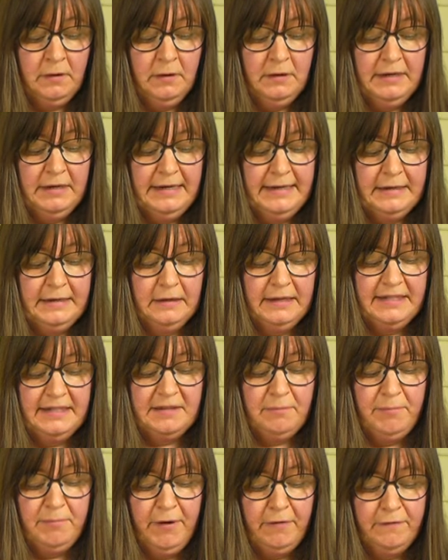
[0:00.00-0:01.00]
needle is
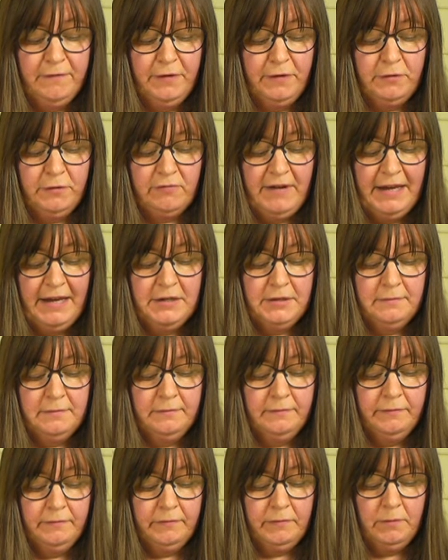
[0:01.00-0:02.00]
above the thread,
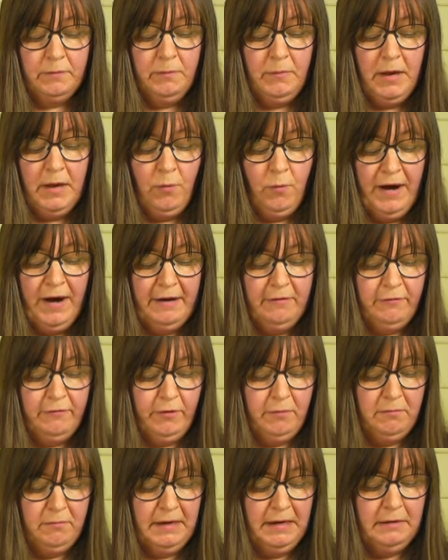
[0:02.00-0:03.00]
away
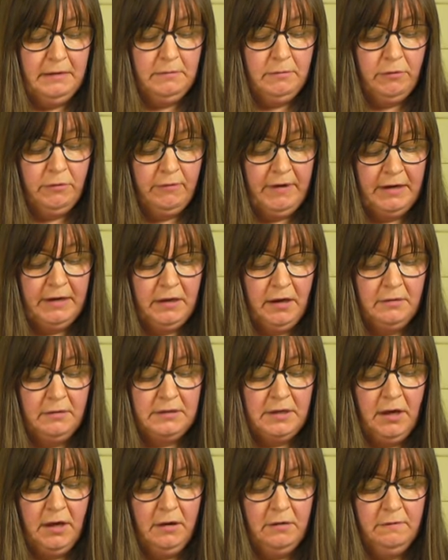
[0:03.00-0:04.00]
from me, thread
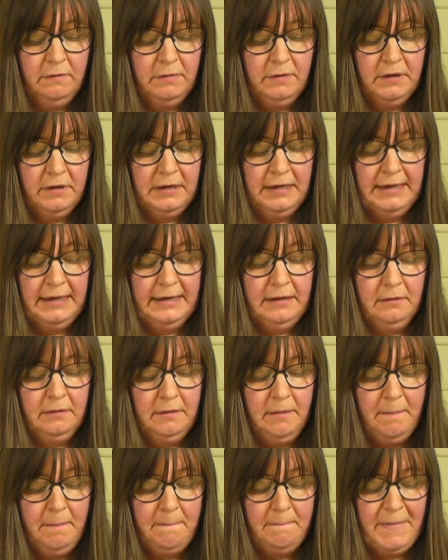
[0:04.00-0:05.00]
goes over the
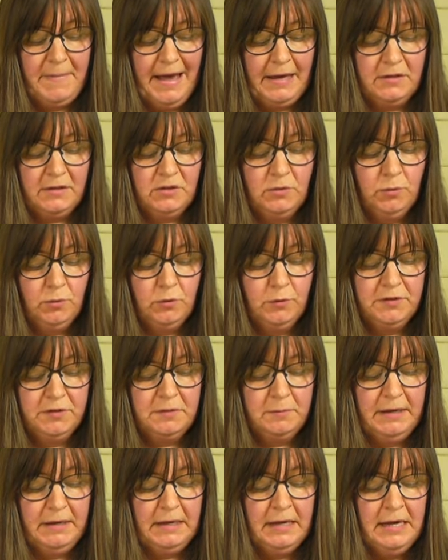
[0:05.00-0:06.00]
needle, back
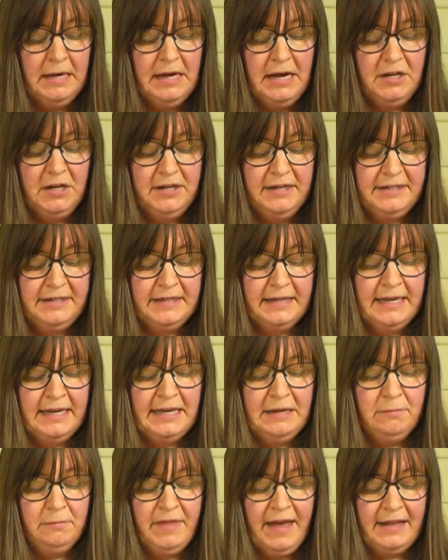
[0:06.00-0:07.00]
towards me, and you need to
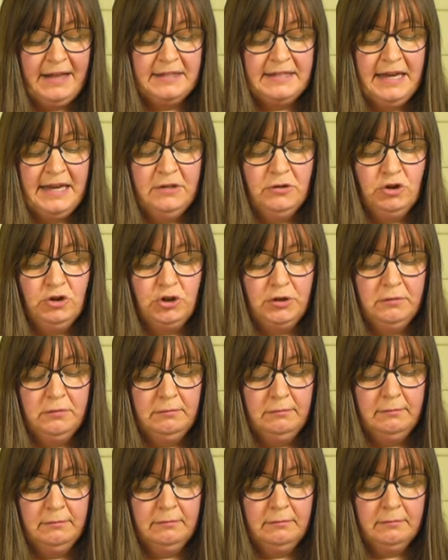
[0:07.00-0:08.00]
keep that tension
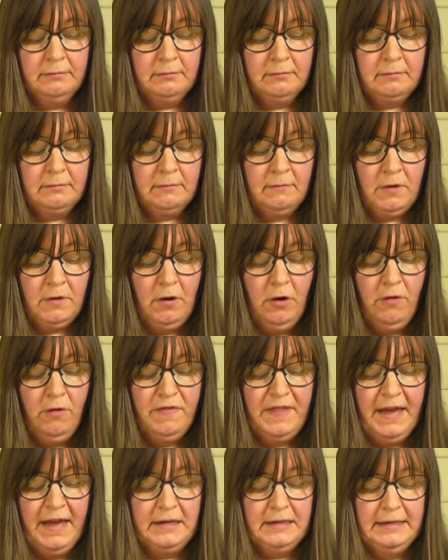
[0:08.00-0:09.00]

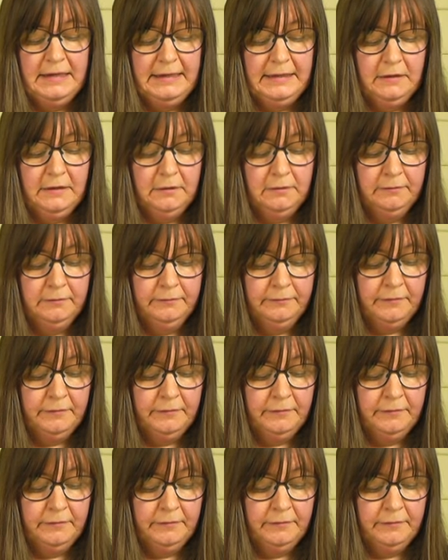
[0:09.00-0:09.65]
on that needle.